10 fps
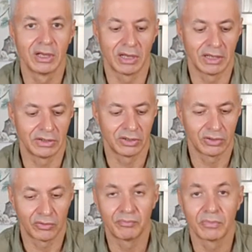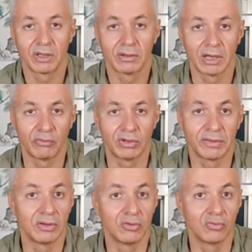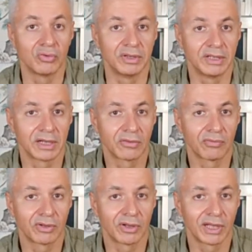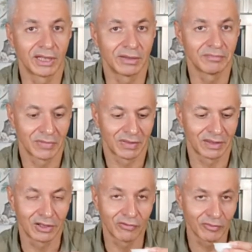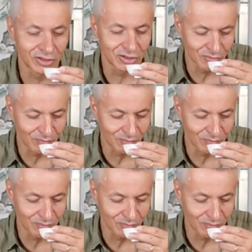And I will see you next week again. Thank you very much.